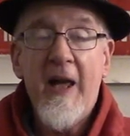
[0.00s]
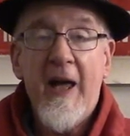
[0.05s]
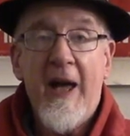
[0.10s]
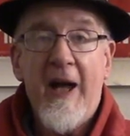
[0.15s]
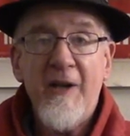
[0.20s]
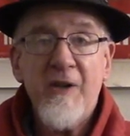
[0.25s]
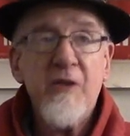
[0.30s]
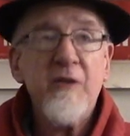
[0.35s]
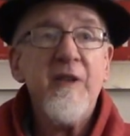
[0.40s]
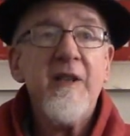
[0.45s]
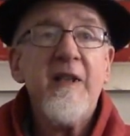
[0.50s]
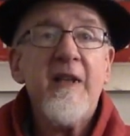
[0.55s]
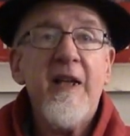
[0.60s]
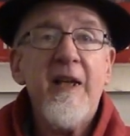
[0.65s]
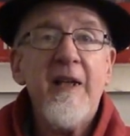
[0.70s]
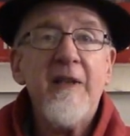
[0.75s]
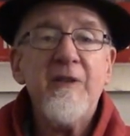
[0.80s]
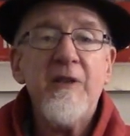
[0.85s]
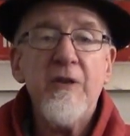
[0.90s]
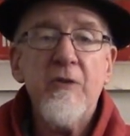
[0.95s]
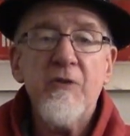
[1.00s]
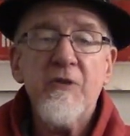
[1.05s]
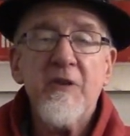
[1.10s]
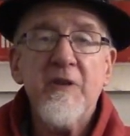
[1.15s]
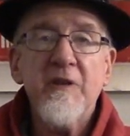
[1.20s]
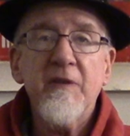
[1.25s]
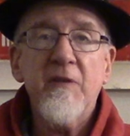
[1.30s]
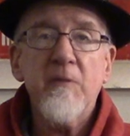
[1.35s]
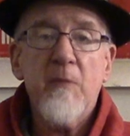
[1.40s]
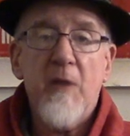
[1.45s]
Actually, Candy used
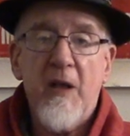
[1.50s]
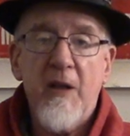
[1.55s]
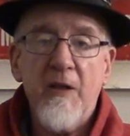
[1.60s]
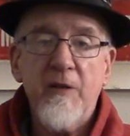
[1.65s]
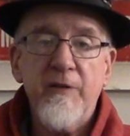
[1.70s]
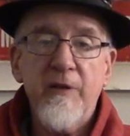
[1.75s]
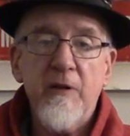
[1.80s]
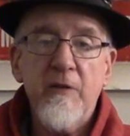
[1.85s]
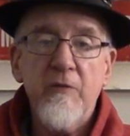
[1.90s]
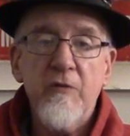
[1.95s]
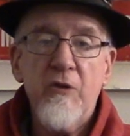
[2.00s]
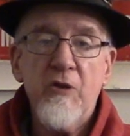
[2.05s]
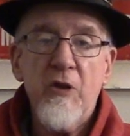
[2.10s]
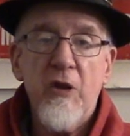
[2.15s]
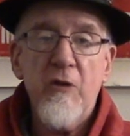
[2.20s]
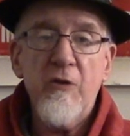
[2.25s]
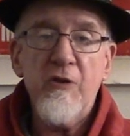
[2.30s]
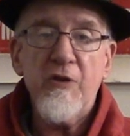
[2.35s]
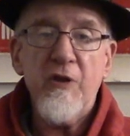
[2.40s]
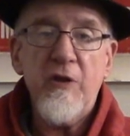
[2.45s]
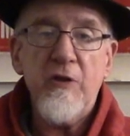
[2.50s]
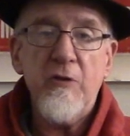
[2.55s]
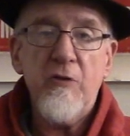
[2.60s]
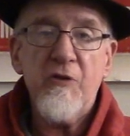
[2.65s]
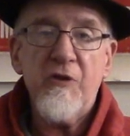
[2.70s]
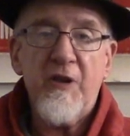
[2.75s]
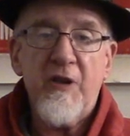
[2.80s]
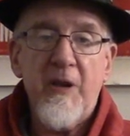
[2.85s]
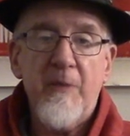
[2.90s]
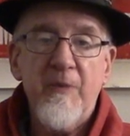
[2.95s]
to live in Montclair, New Jersey, and
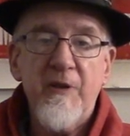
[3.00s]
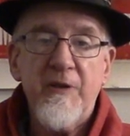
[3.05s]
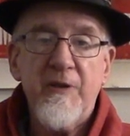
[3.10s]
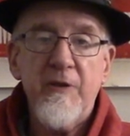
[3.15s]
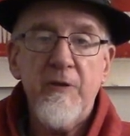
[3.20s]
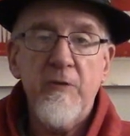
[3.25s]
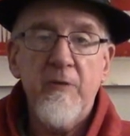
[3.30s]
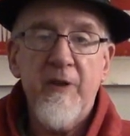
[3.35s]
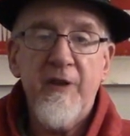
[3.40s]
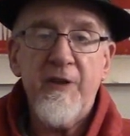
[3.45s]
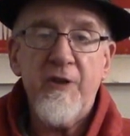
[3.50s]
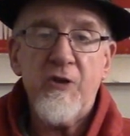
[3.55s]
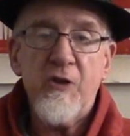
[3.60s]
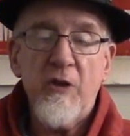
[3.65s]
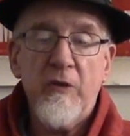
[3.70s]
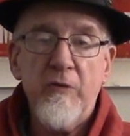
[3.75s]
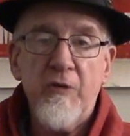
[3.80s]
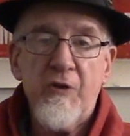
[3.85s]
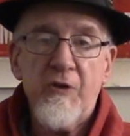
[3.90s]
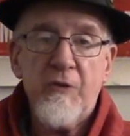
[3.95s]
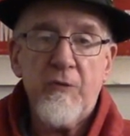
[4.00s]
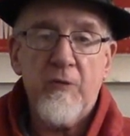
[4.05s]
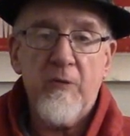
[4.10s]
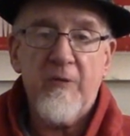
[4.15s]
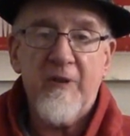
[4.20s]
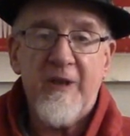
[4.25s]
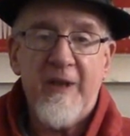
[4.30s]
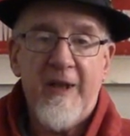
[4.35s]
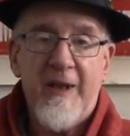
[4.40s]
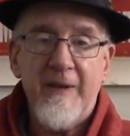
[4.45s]
used to come into uh, the Chiller
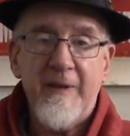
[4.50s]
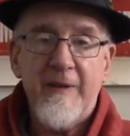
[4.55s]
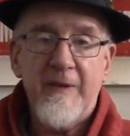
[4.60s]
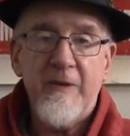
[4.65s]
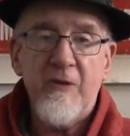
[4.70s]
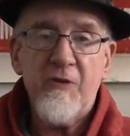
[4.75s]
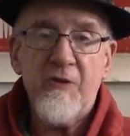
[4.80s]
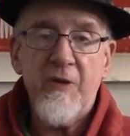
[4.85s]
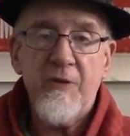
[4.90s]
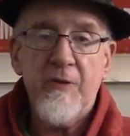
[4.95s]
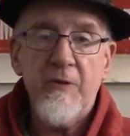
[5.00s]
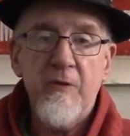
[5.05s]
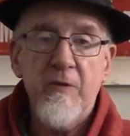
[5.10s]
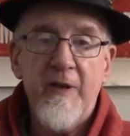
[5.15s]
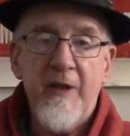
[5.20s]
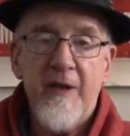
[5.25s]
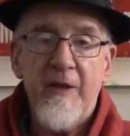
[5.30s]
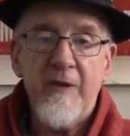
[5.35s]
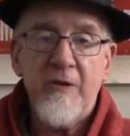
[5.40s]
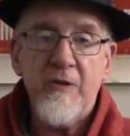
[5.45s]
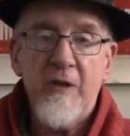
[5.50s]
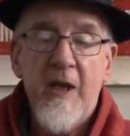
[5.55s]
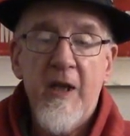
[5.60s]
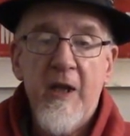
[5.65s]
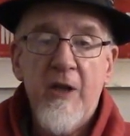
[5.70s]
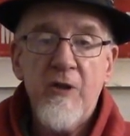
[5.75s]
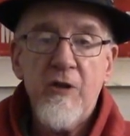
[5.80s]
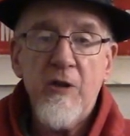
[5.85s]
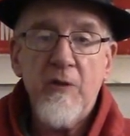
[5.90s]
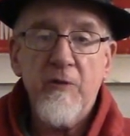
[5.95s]
store a lot and used to do the
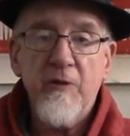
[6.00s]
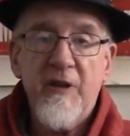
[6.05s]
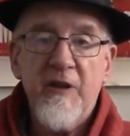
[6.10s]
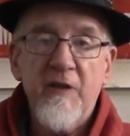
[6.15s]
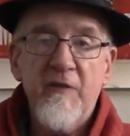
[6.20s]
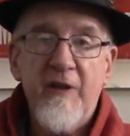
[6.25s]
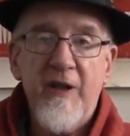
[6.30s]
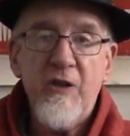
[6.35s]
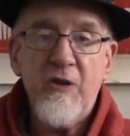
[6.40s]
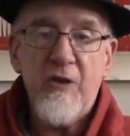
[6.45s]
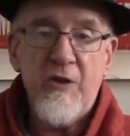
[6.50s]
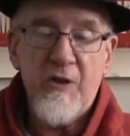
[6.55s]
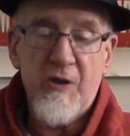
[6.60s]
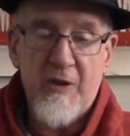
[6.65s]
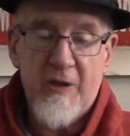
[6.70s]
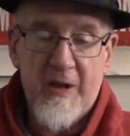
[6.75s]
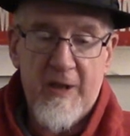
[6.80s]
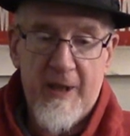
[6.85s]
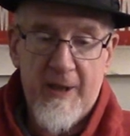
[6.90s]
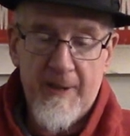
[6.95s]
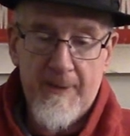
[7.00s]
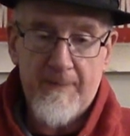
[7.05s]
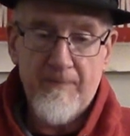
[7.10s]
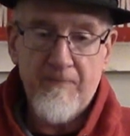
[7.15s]
Chiller conventions a lot.